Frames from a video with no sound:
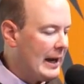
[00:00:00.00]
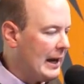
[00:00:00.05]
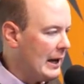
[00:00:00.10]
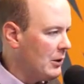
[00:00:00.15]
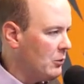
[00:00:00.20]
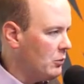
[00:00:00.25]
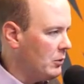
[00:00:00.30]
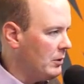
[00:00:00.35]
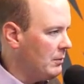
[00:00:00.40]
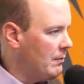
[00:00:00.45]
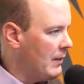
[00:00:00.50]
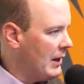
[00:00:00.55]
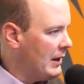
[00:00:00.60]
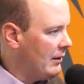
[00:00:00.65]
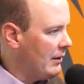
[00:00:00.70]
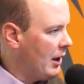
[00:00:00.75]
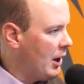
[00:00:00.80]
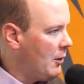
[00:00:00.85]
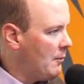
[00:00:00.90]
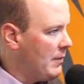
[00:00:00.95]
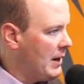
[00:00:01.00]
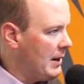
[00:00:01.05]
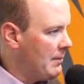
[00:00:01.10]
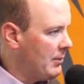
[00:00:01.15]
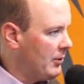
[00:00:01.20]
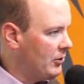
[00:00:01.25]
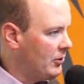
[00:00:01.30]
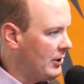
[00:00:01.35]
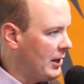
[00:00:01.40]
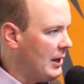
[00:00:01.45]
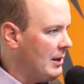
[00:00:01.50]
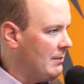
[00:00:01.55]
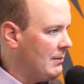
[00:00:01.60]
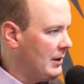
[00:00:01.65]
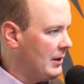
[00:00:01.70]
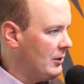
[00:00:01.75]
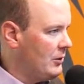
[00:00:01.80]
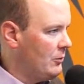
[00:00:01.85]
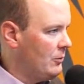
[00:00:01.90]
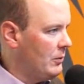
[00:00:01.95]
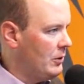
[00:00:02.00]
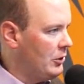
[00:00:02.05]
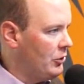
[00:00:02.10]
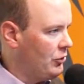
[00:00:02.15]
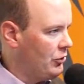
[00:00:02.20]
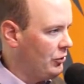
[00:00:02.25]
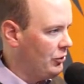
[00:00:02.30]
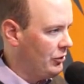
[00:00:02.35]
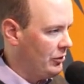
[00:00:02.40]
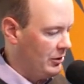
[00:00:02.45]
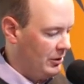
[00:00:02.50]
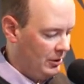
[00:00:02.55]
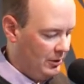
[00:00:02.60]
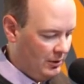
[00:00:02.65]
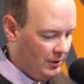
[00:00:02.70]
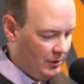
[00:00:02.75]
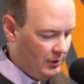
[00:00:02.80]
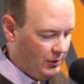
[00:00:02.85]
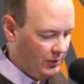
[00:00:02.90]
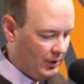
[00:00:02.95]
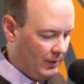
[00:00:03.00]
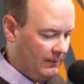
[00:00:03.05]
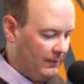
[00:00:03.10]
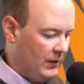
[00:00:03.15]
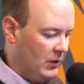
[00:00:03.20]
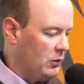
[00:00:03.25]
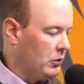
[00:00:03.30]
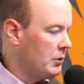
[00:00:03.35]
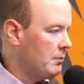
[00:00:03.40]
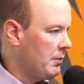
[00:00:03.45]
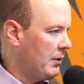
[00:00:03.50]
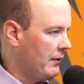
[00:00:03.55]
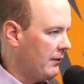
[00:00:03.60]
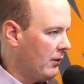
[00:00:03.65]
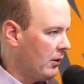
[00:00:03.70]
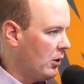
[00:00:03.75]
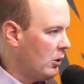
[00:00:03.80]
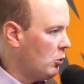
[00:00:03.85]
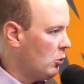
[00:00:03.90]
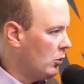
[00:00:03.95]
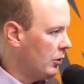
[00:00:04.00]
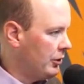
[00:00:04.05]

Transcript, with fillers: now we mail out paper statements, which some folks prefer.